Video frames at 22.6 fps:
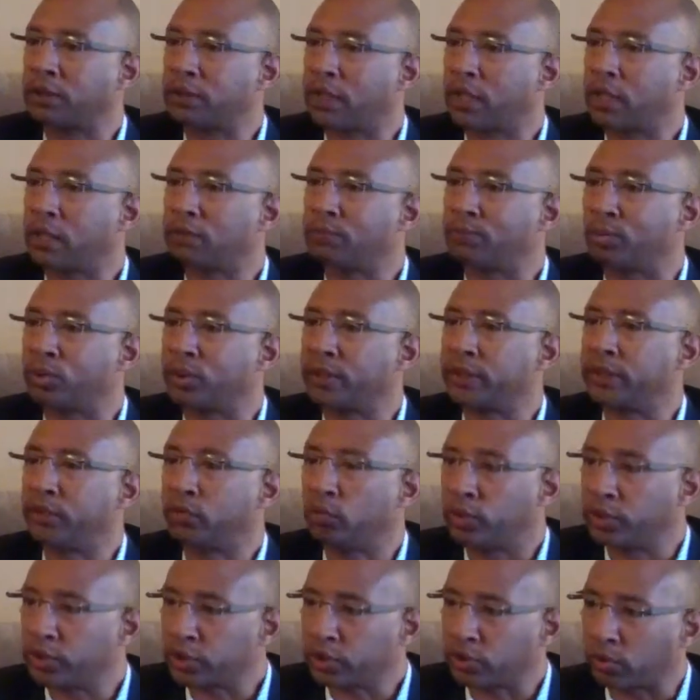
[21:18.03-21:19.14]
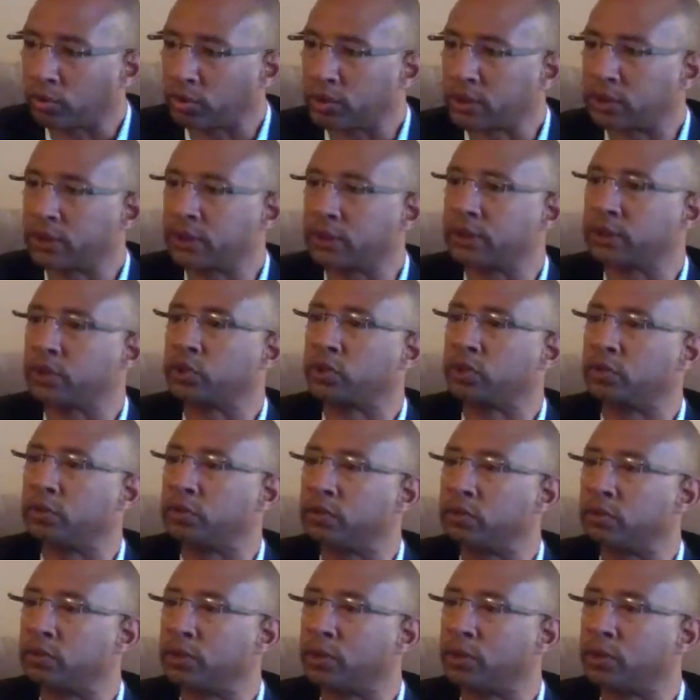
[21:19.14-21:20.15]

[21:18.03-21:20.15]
not bringing resources to